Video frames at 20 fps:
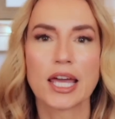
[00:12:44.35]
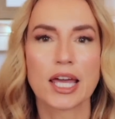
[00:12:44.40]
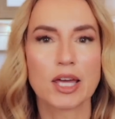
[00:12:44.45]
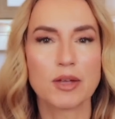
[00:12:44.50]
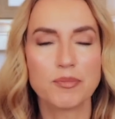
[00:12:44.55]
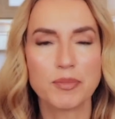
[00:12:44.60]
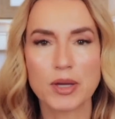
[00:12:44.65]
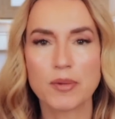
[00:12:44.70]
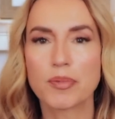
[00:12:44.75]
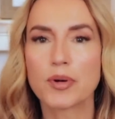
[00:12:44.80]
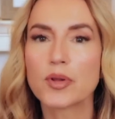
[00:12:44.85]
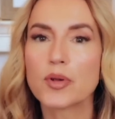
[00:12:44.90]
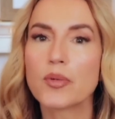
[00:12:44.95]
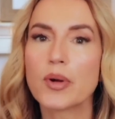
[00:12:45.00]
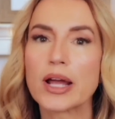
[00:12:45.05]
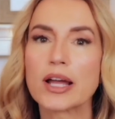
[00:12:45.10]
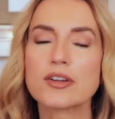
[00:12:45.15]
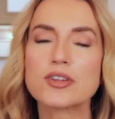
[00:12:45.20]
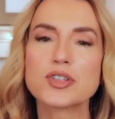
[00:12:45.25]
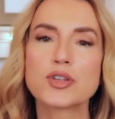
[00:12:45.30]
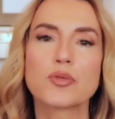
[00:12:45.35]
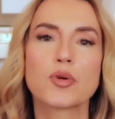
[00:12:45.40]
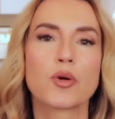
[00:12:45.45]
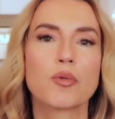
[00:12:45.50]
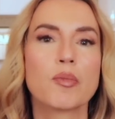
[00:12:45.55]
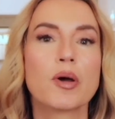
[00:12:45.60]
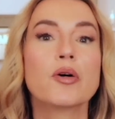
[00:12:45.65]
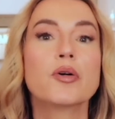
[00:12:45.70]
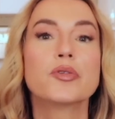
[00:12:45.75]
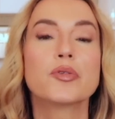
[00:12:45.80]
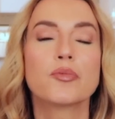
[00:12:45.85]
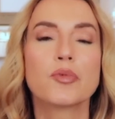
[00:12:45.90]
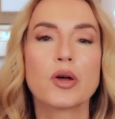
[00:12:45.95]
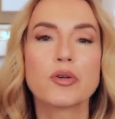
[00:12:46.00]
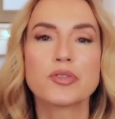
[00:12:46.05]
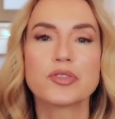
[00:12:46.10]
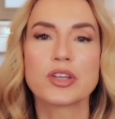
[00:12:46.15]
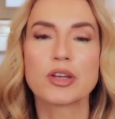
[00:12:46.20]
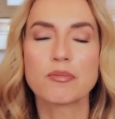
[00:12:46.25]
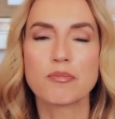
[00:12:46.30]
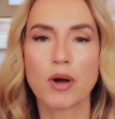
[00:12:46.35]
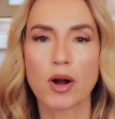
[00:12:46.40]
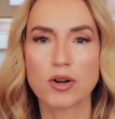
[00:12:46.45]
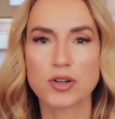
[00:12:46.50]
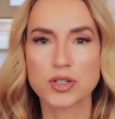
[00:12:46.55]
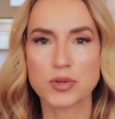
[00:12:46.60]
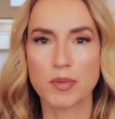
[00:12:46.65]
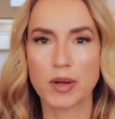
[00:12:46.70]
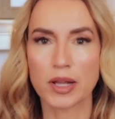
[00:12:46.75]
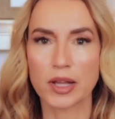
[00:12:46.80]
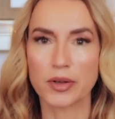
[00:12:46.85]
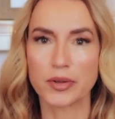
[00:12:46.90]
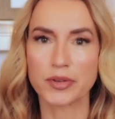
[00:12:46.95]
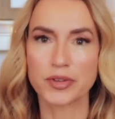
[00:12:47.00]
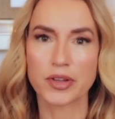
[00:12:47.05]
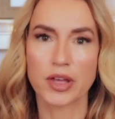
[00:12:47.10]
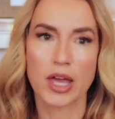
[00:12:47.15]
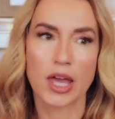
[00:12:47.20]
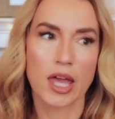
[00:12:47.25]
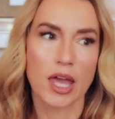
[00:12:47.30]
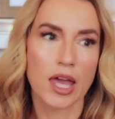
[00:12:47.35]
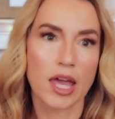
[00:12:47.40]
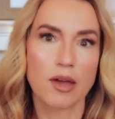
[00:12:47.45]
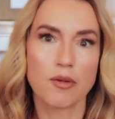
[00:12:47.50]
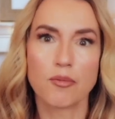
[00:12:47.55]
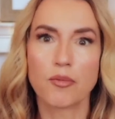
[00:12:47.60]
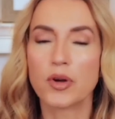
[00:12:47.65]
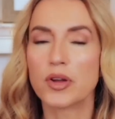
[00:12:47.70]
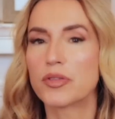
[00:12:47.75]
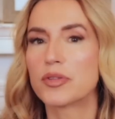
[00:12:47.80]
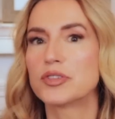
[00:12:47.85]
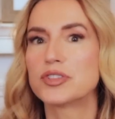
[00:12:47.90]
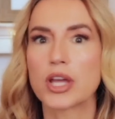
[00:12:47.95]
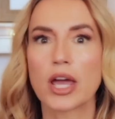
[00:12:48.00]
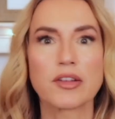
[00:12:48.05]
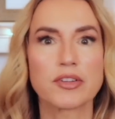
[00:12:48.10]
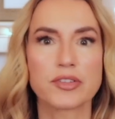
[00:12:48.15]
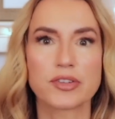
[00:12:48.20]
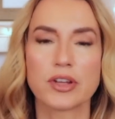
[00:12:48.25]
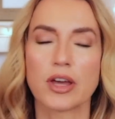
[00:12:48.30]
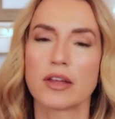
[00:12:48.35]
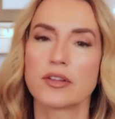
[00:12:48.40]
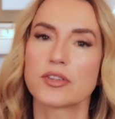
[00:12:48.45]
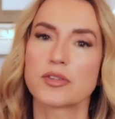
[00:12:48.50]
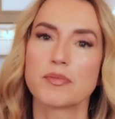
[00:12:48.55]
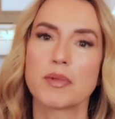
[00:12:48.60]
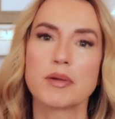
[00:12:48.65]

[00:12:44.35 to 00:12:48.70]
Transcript: and people around you were roasting marshmallows with chestnuts.